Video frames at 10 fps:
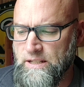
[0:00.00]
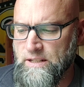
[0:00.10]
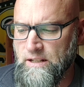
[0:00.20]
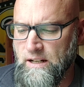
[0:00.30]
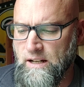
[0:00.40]

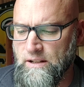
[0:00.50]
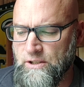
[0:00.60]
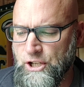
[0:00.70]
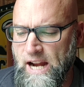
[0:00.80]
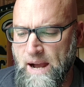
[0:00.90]
this uh,
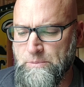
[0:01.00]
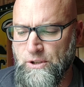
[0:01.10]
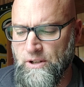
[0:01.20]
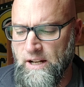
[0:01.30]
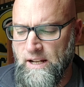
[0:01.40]

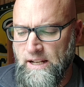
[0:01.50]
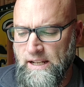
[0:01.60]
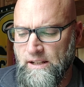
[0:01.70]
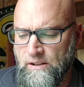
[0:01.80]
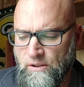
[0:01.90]
chapter
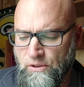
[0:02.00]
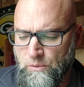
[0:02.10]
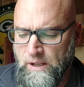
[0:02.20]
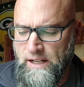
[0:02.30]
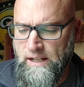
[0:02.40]
in
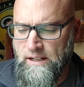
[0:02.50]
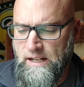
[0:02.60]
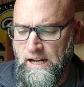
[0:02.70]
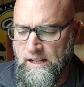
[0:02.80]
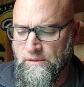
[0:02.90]
three
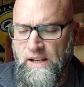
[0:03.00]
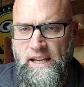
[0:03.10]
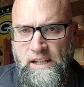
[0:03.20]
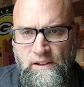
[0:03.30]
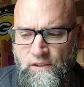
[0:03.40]
kind of
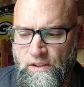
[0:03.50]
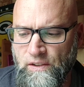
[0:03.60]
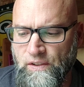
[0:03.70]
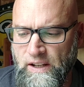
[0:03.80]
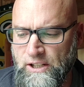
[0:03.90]
headings and
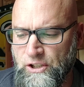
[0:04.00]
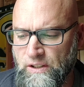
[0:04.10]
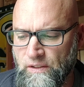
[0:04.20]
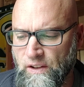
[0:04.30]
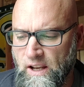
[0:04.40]

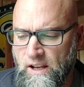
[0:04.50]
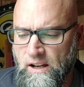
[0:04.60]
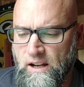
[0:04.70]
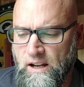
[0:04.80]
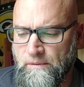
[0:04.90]
sections,
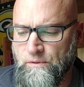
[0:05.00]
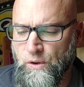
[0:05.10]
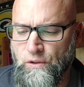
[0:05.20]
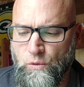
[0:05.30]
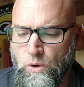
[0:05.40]
uh,
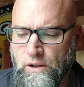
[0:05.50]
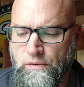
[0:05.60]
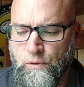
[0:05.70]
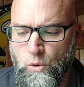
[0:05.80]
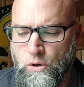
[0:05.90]
verses 1 to
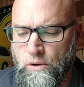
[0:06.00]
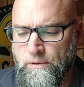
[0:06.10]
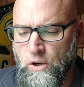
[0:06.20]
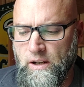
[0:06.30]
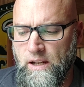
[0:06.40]
4,
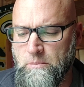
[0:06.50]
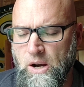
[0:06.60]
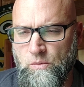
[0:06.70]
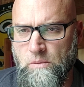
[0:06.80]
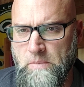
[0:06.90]
talking
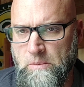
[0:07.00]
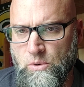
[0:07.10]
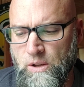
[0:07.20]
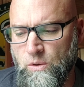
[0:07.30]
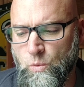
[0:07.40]
about
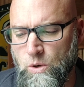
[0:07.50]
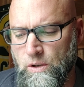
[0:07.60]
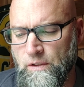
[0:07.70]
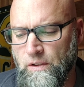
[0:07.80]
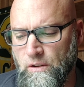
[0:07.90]
remembering the
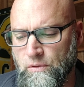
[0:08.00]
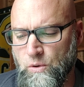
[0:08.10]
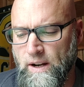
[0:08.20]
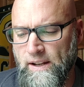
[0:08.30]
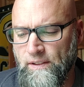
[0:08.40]
words of
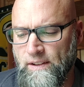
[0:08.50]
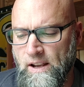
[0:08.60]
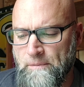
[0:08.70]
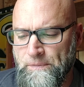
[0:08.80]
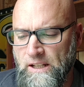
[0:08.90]
Christ.
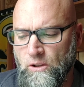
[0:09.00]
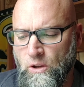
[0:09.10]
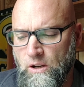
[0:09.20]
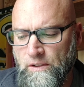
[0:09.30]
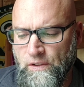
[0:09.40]
And
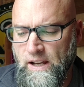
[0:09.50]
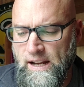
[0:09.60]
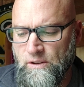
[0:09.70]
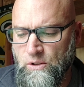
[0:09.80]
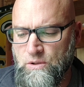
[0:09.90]

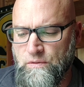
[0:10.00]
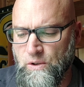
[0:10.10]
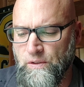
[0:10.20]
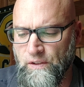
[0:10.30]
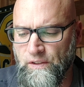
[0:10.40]
alongside those
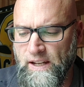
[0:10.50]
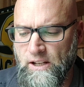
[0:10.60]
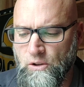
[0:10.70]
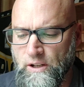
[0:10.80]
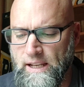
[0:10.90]
verses, take
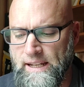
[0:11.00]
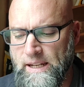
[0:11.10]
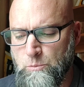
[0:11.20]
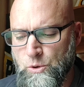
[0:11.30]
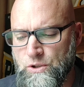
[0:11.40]
a look at
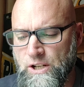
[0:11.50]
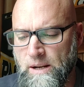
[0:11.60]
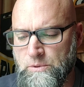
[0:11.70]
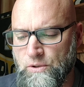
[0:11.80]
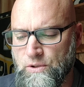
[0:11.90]
Hebrews
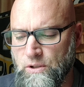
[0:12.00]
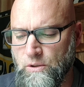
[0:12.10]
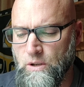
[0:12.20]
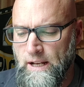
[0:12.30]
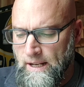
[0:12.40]
chapter 2,